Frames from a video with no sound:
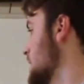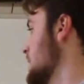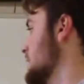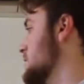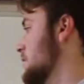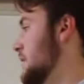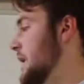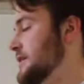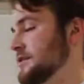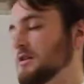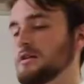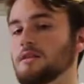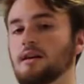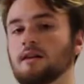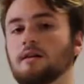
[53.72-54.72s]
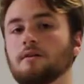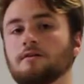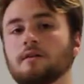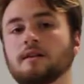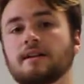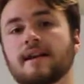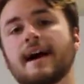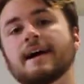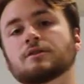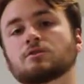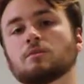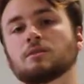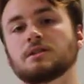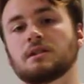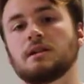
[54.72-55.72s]
So I started to think of
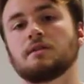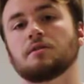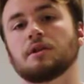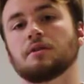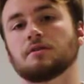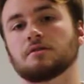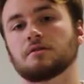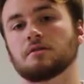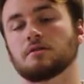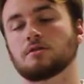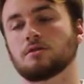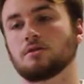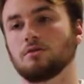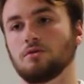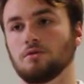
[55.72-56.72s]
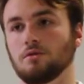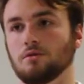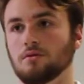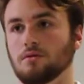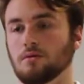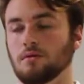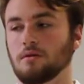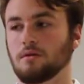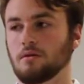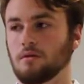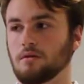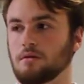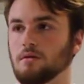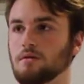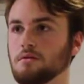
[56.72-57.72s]
natural materials to
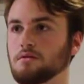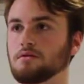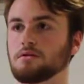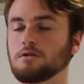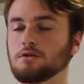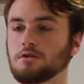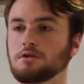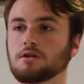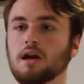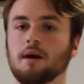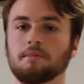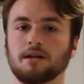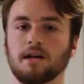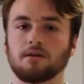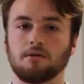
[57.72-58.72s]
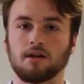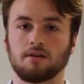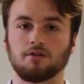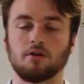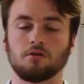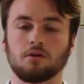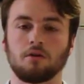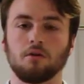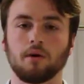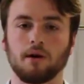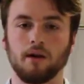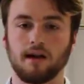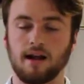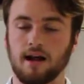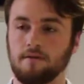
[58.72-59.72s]
just come together and soak the oil,
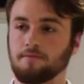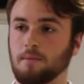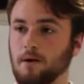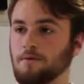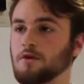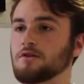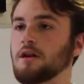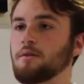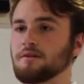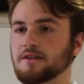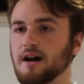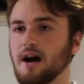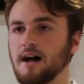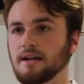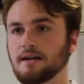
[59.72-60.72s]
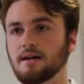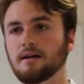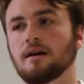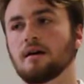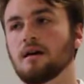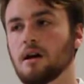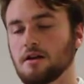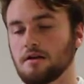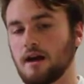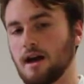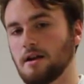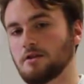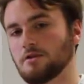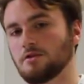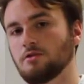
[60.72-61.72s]
and my first thought was cotton, because I
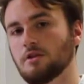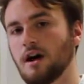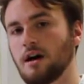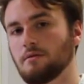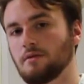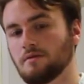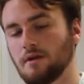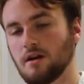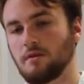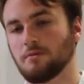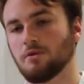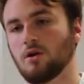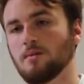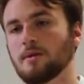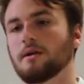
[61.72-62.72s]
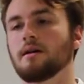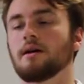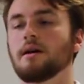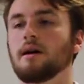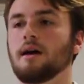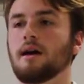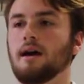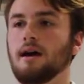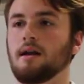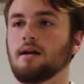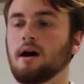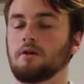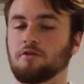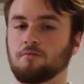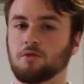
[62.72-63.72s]
just knew cotton was very absorbent, and
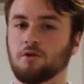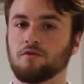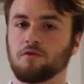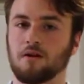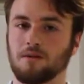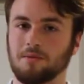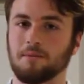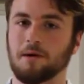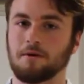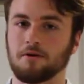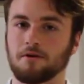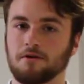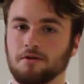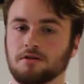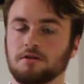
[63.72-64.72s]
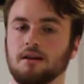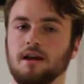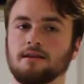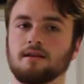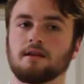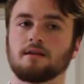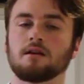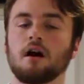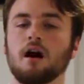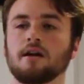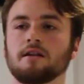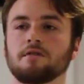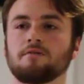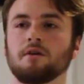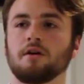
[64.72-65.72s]
I was proved wrong by my research saying that cotton
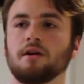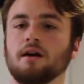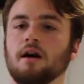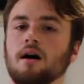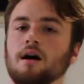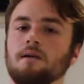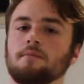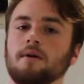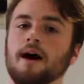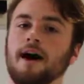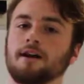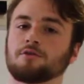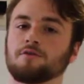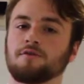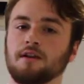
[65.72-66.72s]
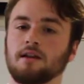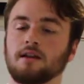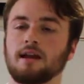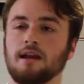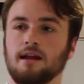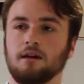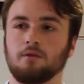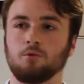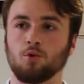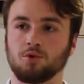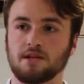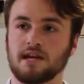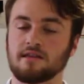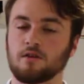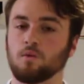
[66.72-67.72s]
is very hydrophilic and it will
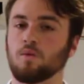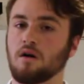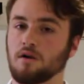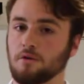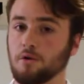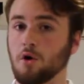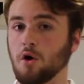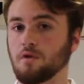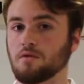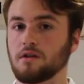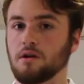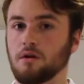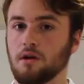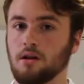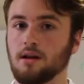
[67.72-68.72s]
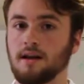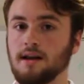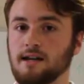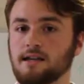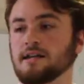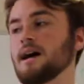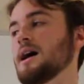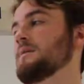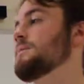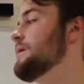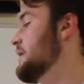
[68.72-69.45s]
take the water over the oil anytime.